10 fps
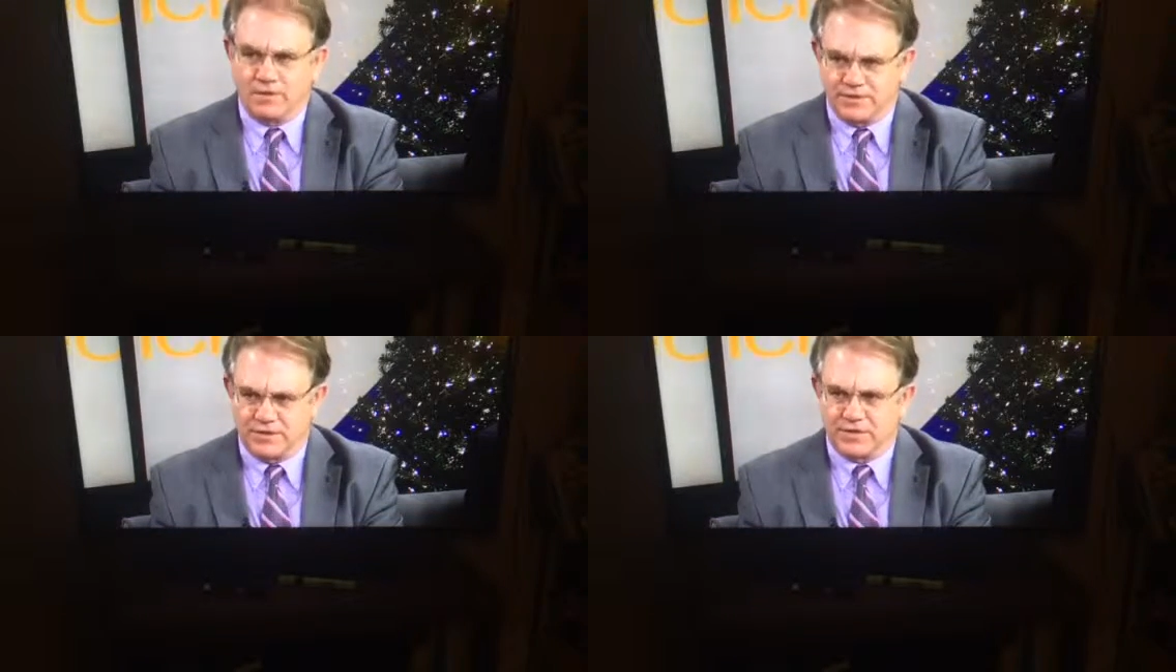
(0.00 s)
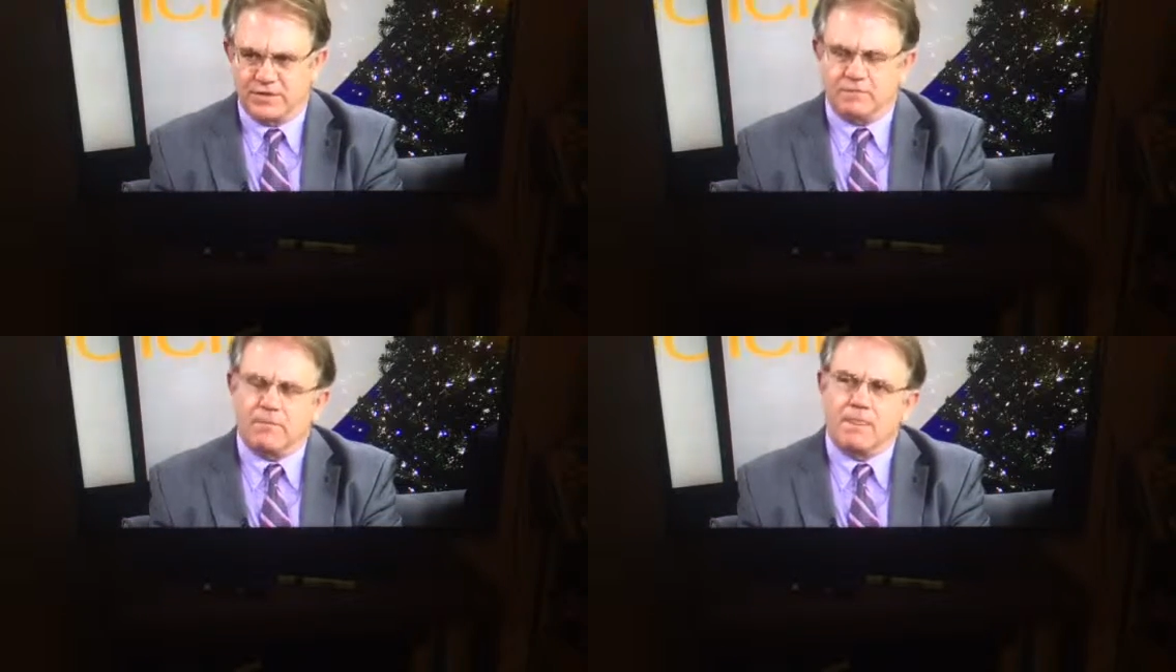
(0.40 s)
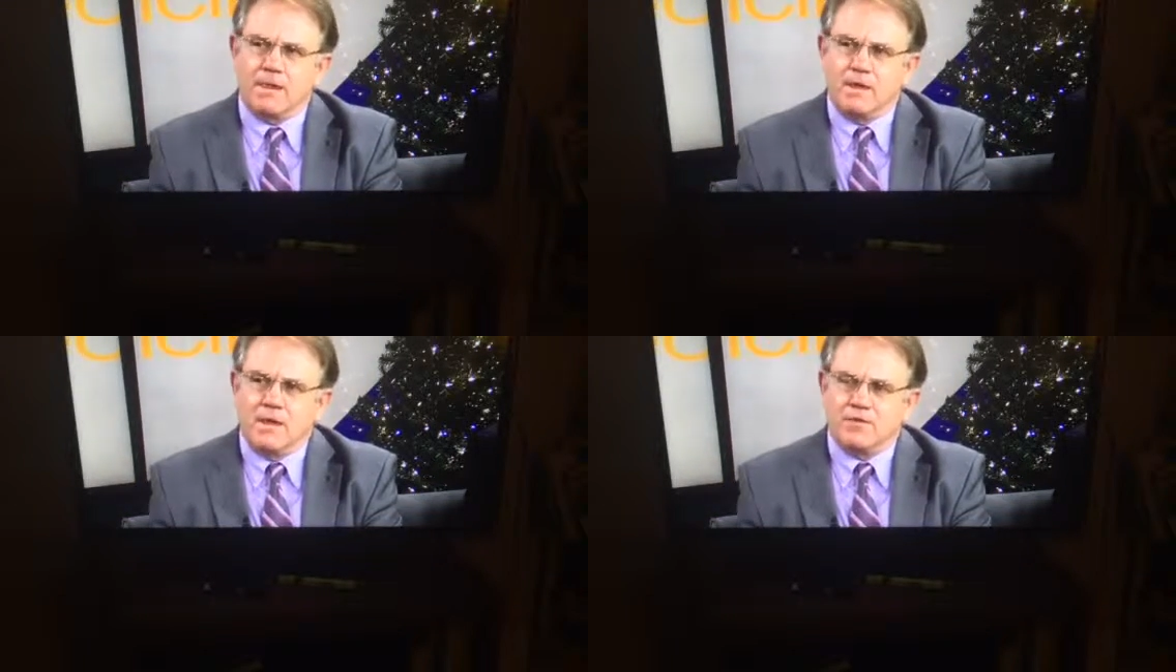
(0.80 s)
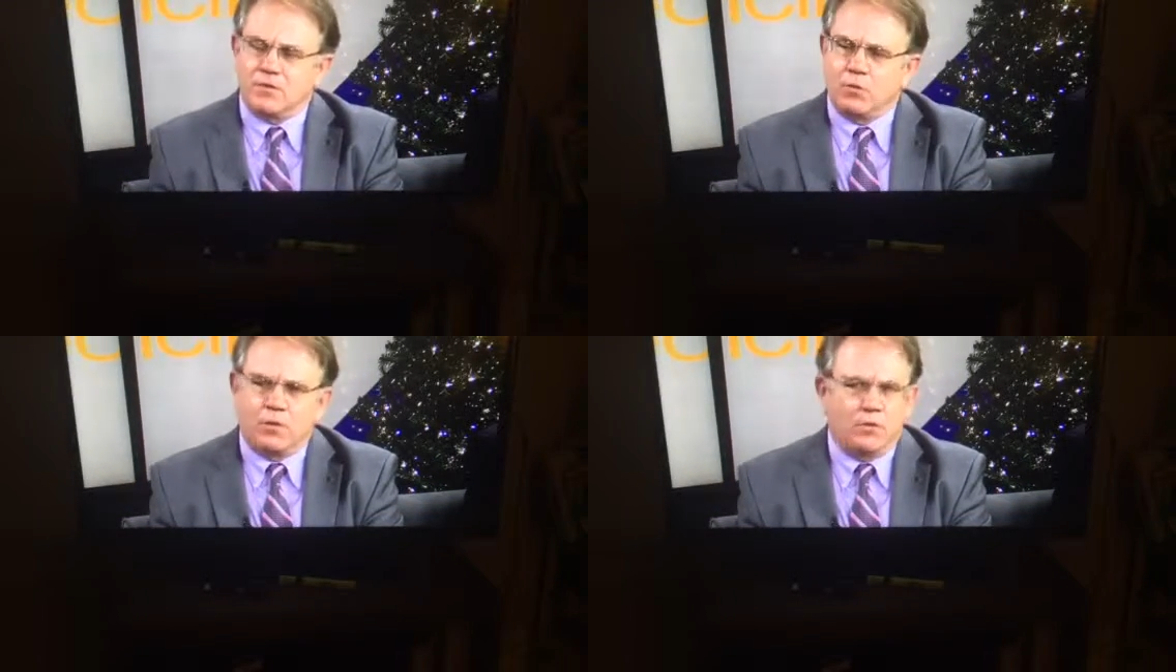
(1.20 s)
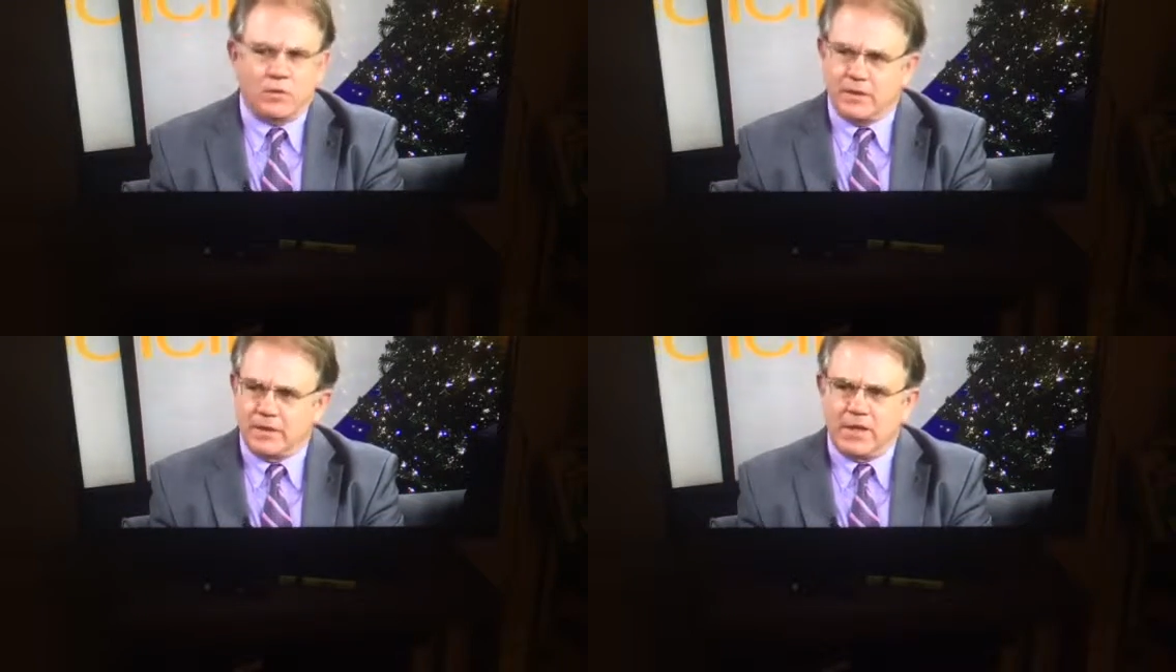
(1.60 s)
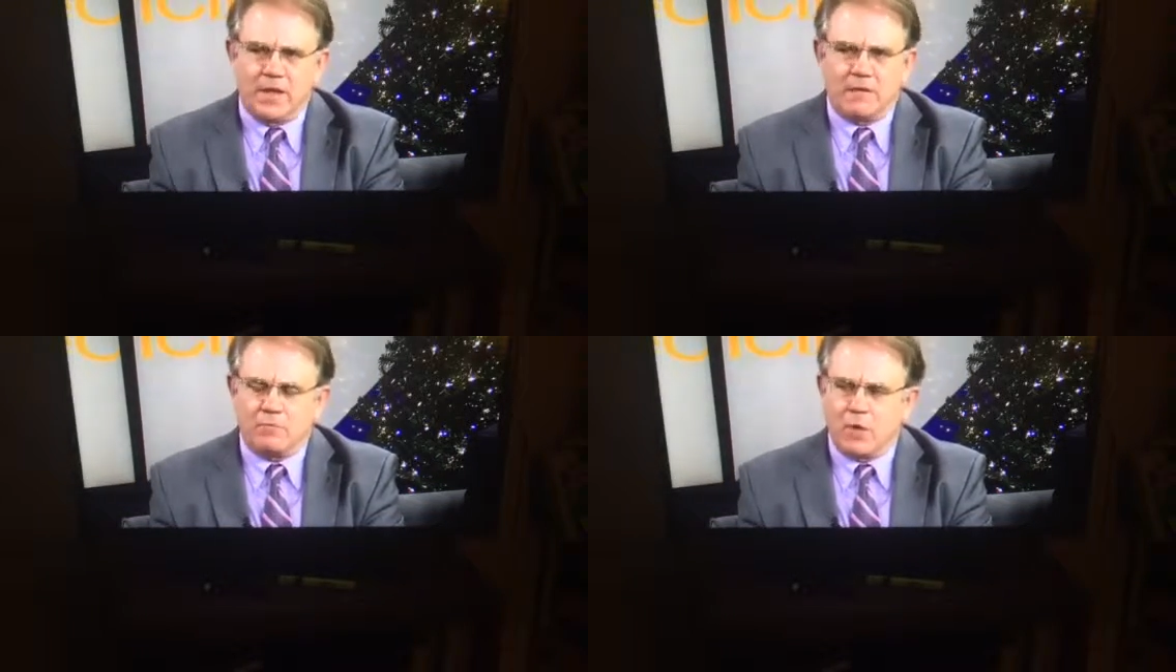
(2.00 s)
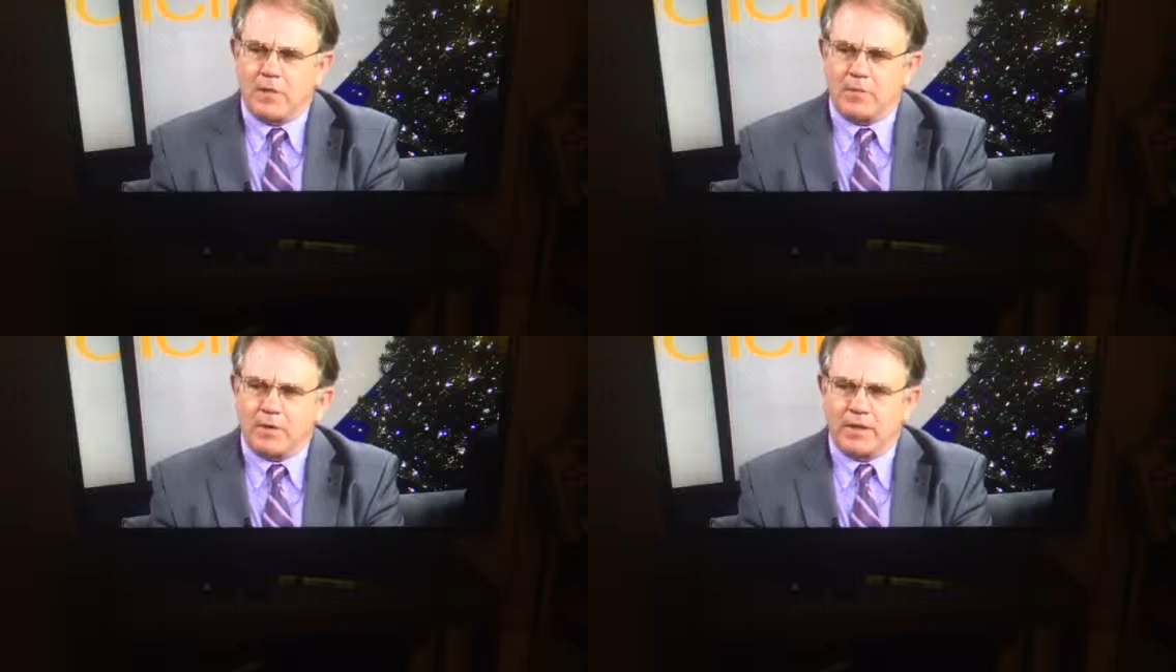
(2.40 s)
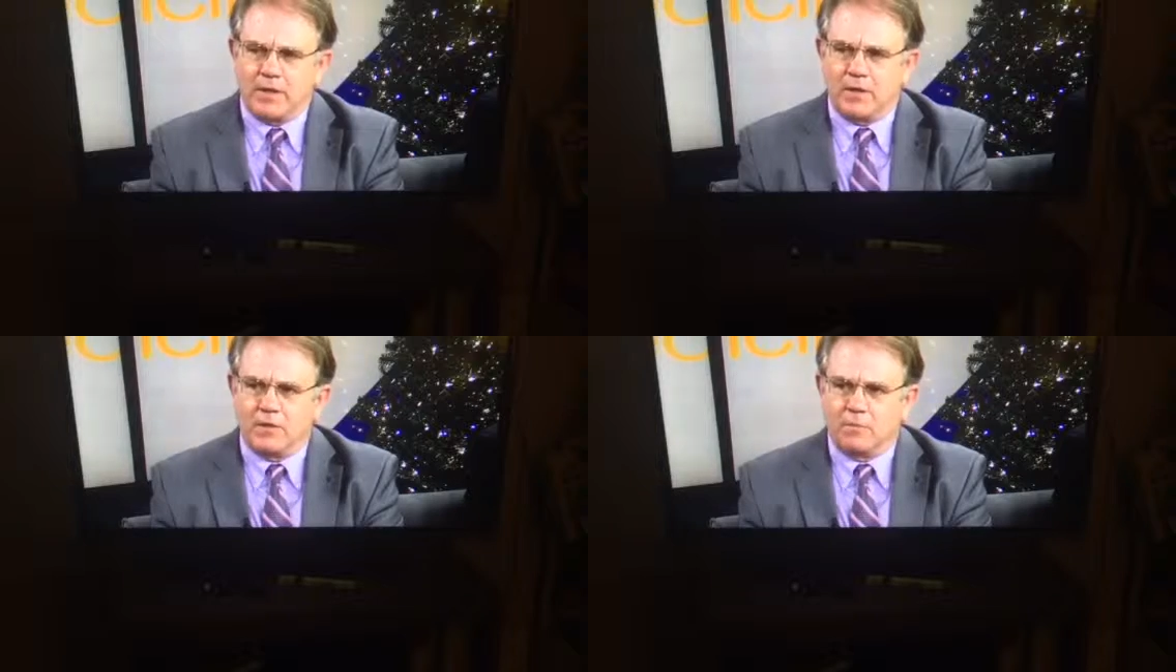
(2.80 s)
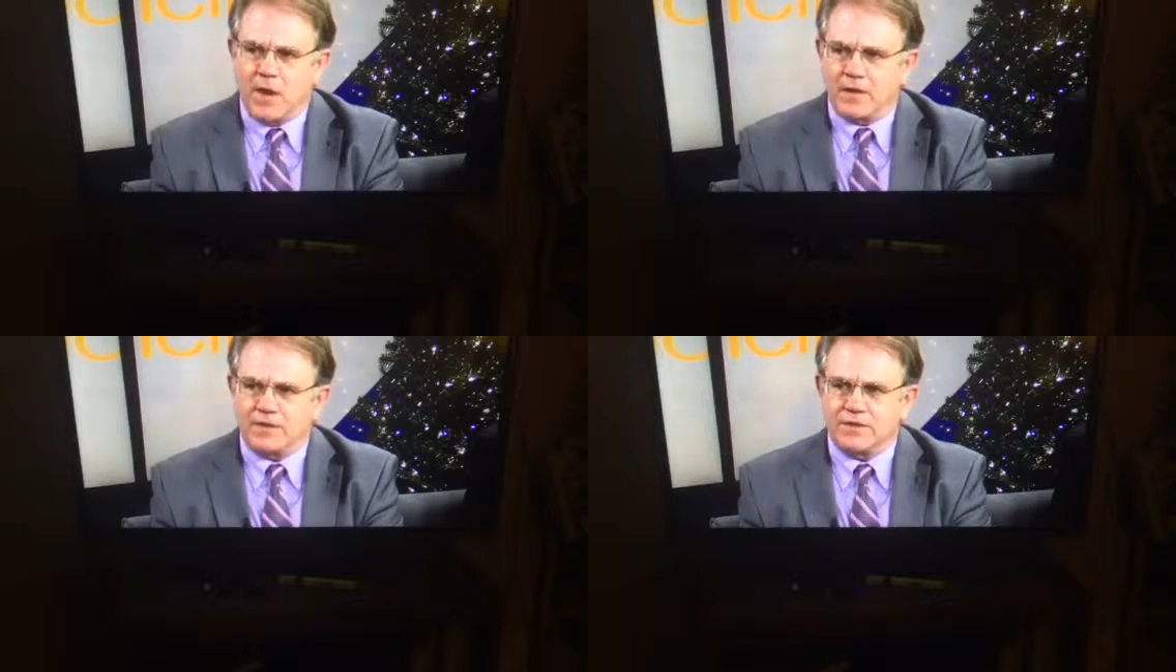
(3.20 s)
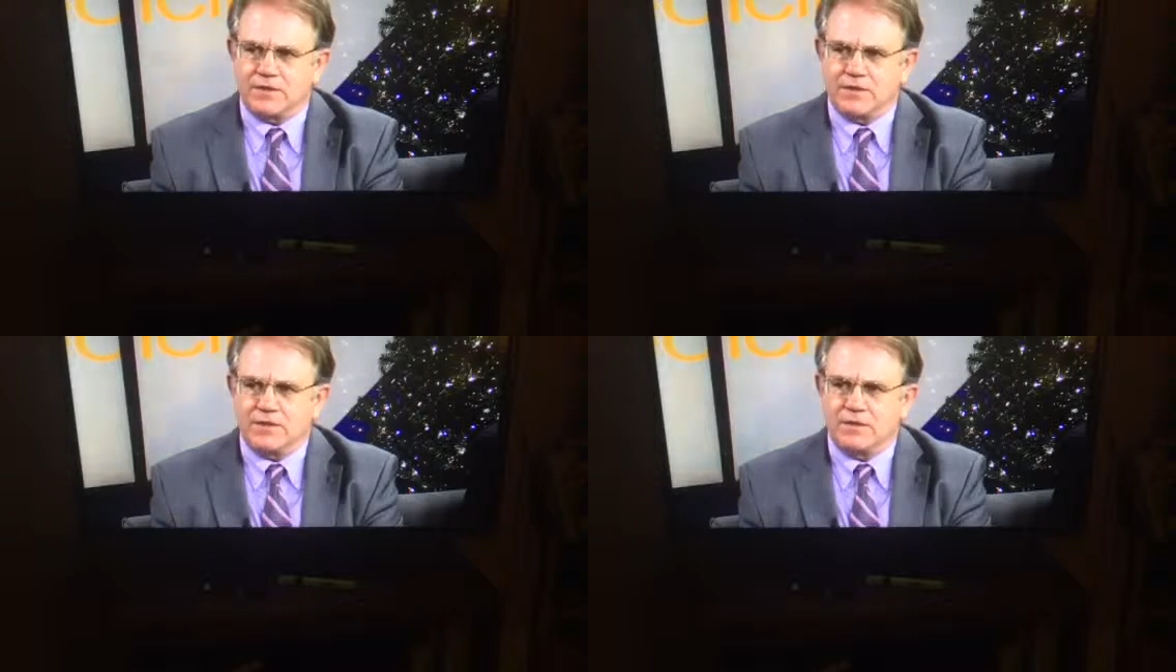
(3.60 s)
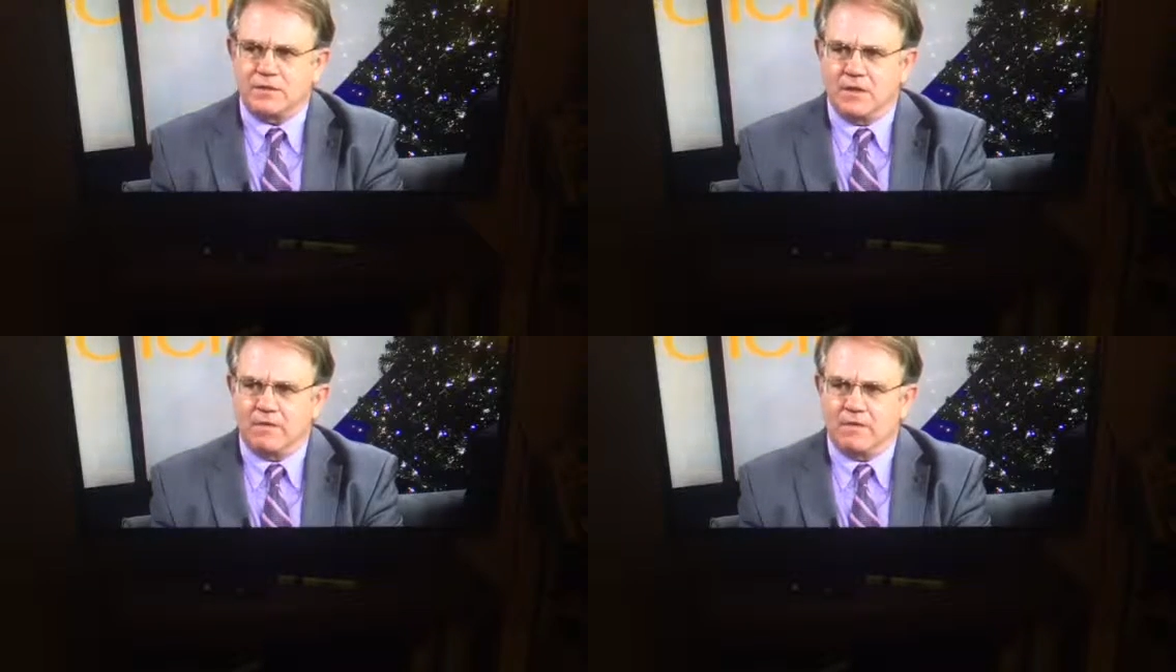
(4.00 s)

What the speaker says: the system. And so we're looking at primary care practices